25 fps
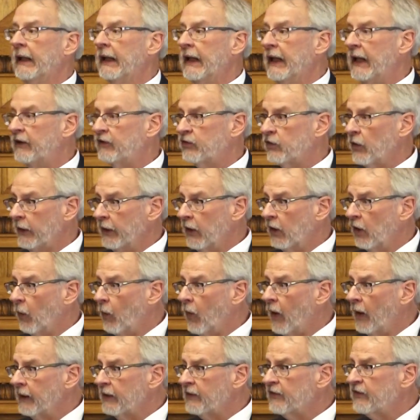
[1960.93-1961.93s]
He's going to
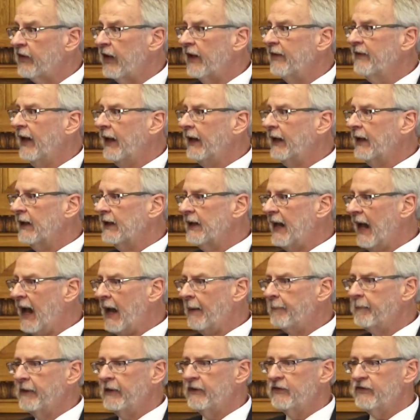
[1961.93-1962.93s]
go on and say that can
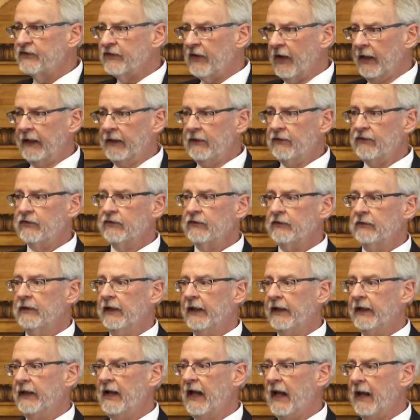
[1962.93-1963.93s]
happen in science.
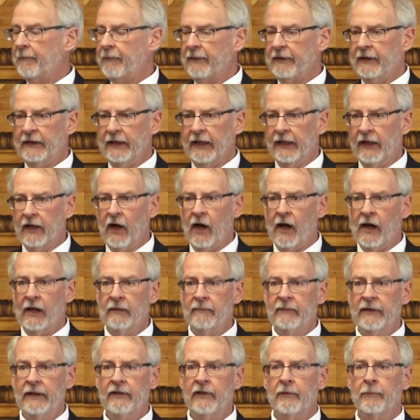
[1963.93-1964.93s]
It can happen in
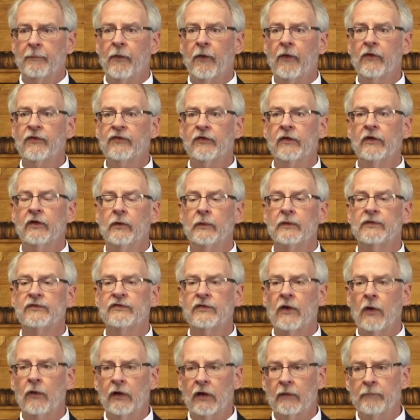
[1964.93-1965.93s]
economy. The person who is
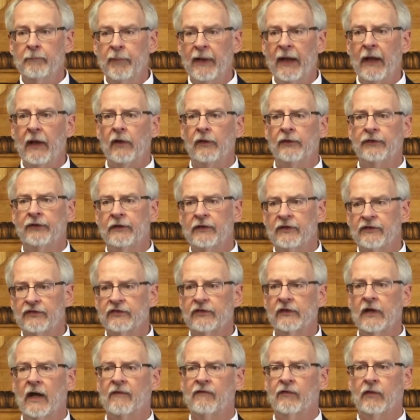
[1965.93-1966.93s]
so compelled to
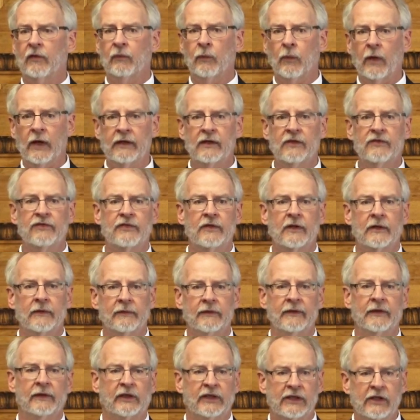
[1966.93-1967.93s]
discover what is
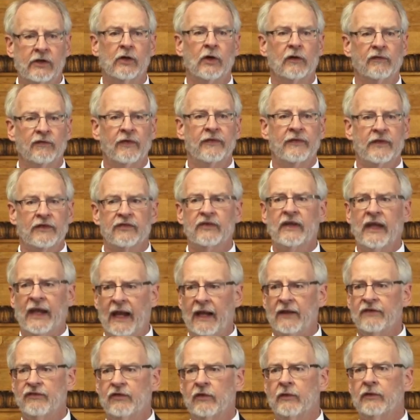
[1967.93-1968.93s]
the cure for this
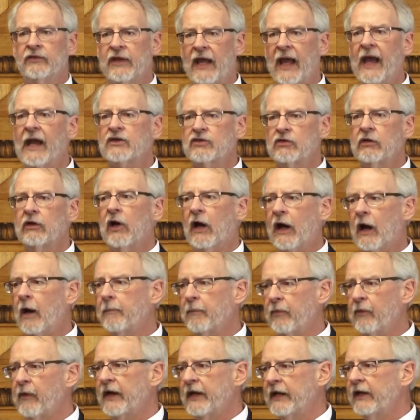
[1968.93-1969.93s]
cancer is actually
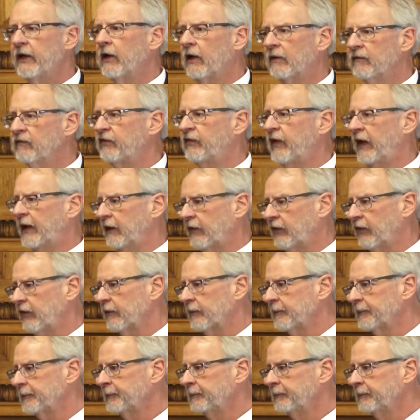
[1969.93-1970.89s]
operating on faith.